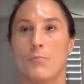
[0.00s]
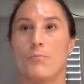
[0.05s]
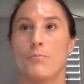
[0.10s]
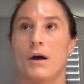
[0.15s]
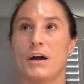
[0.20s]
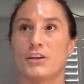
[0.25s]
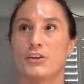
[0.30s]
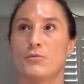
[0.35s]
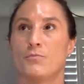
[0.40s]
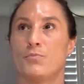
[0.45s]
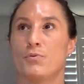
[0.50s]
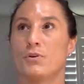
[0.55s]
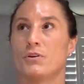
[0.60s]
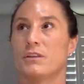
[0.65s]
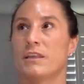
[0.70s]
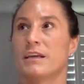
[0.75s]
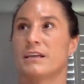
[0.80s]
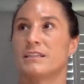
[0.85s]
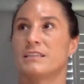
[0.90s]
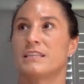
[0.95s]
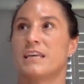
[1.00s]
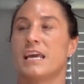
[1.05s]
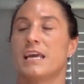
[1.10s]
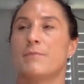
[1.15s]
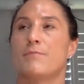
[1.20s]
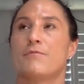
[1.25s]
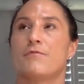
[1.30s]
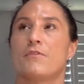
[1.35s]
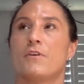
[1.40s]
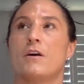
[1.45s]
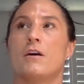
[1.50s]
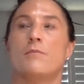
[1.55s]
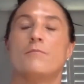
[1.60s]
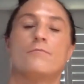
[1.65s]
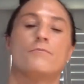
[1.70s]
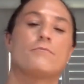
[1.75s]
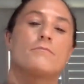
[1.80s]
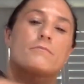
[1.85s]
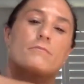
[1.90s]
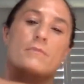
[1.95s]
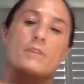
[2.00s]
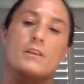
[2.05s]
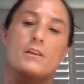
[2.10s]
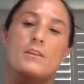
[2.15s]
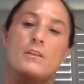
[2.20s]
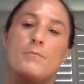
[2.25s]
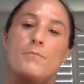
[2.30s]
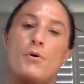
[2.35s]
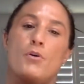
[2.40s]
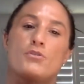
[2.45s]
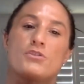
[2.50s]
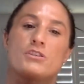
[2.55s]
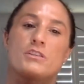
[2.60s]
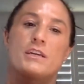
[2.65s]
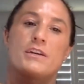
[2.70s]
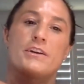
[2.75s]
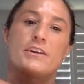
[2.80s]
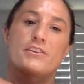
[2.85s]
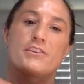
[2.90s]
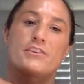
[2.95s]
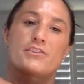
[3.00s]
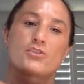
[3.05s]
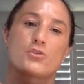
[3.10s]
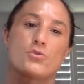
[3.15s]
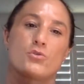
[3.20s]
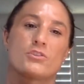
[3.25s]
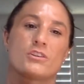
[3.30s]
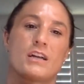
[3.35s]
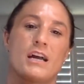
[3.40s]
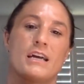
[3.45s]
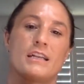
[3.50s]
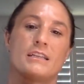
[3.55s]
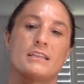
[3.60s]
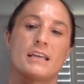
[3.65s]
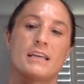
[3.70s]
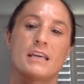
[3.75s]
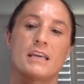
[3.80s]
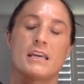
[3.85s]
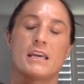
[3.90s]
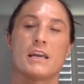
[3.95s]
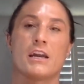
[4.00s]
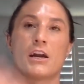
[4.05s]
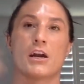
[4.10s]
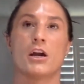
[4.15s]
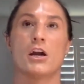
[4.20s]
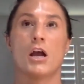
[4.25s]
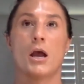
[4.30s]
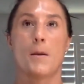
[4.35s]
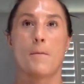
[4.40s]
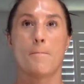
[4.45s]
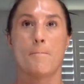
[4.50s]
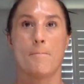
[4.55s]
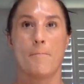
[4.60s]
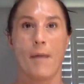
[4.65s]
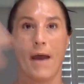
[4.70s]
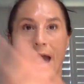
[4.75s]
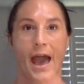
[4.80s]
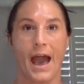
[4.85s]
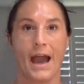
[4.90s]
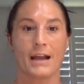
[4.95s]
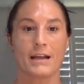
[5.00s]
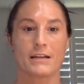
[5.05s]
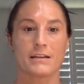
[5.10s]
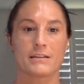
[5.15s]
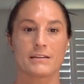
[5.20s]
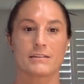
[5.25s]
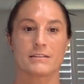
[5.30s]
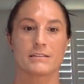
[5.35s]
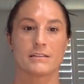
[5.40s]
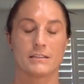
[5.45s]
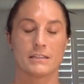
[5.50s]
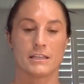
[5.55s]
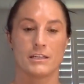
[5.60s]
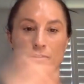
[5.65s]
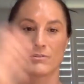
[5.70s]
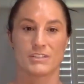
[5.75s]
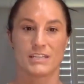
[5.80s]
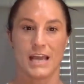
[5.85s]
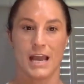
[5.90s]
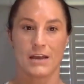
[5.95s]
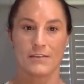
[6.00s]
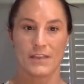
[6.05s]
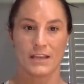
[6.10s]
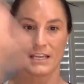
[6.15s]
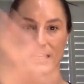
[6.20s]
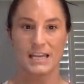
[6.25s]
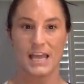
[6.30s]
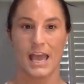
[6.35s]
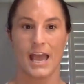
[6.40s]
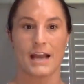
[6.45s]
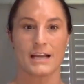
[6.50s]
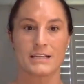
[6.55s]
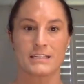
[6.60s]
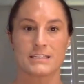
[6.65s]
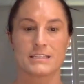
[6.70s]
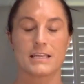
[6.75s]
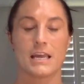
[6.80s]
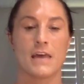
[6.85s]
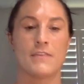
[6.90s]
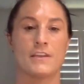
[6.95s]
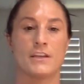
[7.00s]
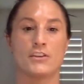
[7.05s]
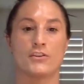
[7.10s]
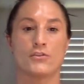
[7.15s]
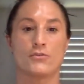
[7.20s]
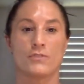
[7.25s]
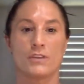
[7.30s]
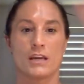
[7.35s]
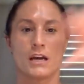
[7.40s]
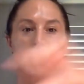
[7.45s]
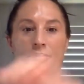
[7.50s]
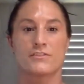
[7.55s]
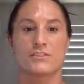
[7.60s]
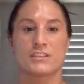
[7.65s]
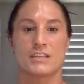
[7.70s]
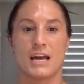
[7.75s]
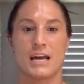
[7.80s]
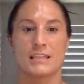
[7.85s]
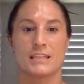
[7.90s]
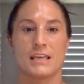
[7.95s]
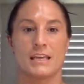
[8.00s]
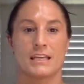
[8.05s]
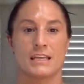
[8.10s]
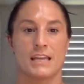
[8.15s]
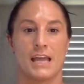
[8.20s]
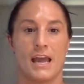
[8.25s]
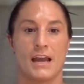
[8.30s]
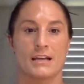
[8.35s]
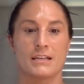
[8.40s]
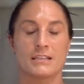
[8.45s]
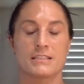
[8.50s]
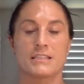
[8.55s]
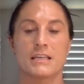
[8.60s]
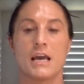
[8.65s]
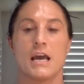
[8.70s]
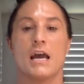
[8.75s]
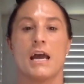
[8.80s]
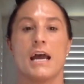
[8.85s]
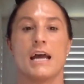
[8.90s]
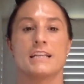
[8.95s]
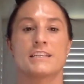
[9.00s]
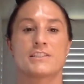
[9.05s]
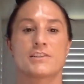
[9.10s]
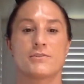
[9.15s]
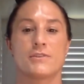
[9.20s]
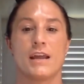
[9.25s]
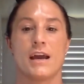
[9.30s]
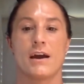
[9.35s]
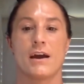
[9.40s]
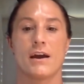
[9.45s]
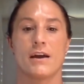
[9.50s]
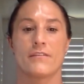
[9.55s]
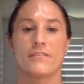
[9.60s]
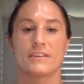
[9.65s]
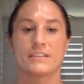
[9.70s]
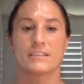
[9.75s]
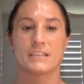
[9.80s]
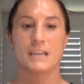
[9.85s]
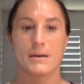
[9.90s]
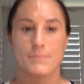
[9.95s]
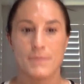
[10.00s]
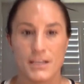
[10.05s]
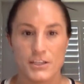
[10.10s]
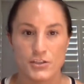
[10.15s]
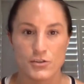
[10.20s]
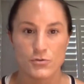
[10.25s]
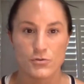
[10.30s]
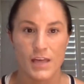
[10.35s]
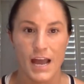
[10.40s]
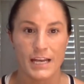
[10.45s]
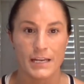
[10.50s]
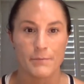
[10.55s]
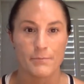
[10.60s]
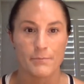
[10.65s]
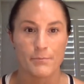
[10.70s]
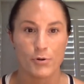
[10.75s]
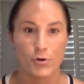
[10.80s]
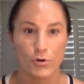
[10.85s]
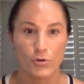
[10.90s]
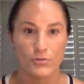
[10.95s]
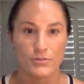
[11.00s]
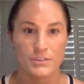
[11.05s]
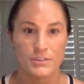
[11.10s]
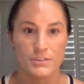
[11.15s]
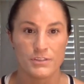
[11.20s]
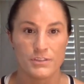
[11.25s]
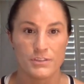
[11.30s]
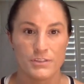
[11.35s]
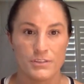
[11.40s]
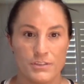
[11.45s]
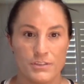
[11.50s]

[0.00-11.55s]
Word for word: but you put like a tape from the posterior shoulder kind of like here, back, you know, down like an X, and then do the other side like an X. And so now every time they do that, it pulls them,